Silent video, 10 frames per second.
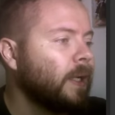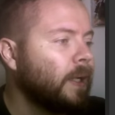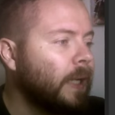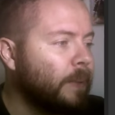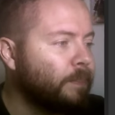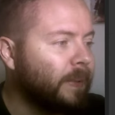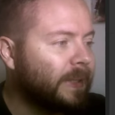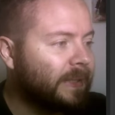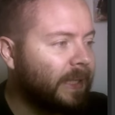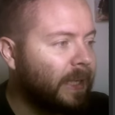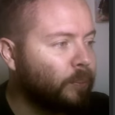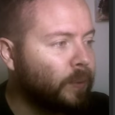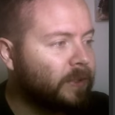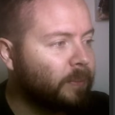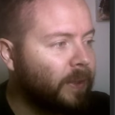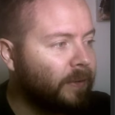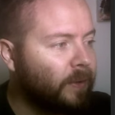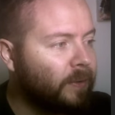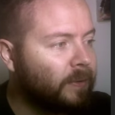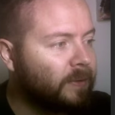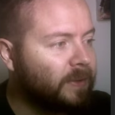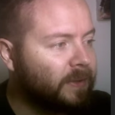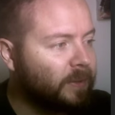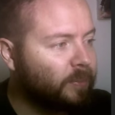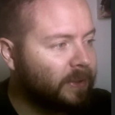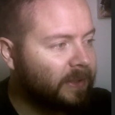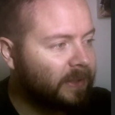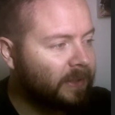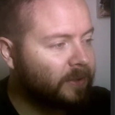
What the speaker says: I mixed it up with some other Disney princess,